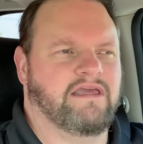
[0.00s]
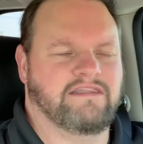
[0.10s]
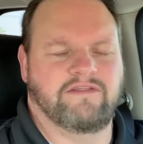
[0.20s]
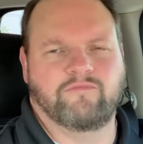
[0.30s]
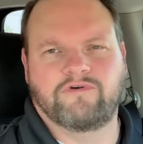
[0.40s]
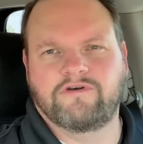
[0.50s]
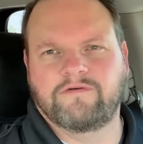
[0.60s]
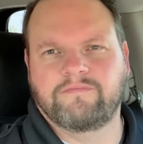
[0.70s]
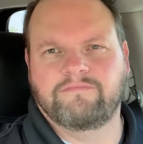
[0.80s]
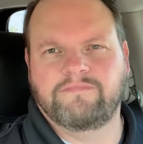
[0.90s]
and then
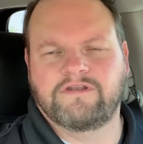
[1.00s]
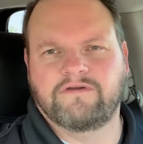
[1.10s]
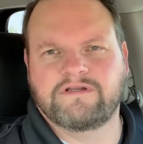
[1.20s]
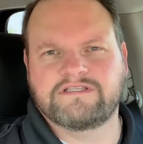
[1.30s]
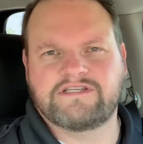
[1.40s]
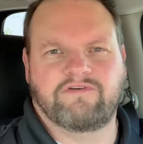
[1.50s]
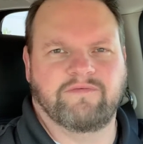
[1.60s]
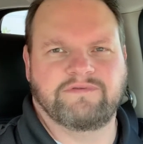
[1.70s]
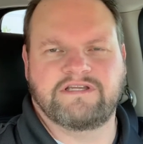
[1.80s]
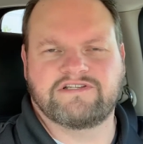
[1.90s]
we're
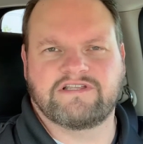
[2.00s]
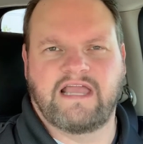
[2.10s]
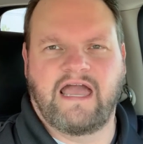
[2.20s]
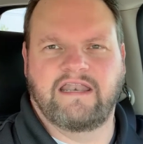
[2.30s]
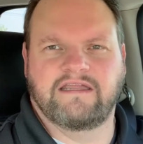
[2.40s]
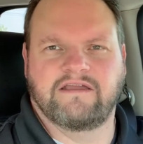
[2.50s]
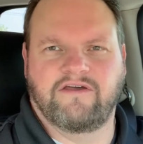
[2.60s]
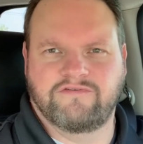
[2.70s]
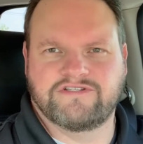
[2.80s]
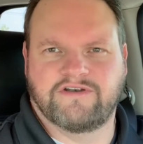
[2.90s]
considering potentially adding
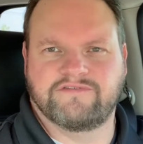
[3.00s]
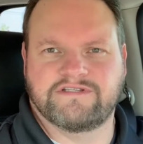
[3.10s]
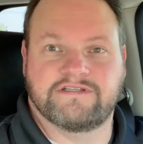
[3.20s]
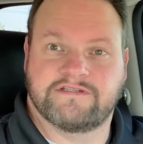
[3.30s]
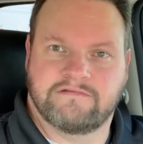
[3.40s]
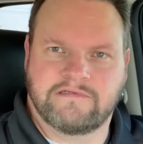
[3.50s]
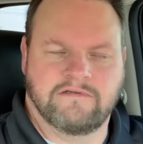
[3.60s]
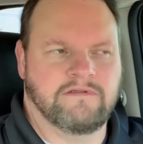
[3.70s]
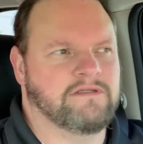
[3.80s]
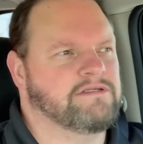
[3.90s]
other services.
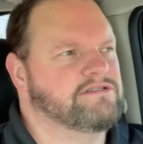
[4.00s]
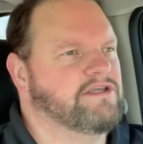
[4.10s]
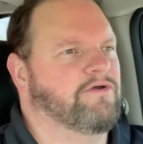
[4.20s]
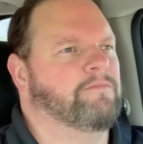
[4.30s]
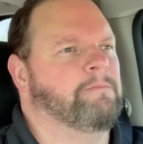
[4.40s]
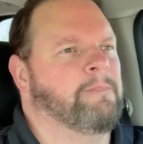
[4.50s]
So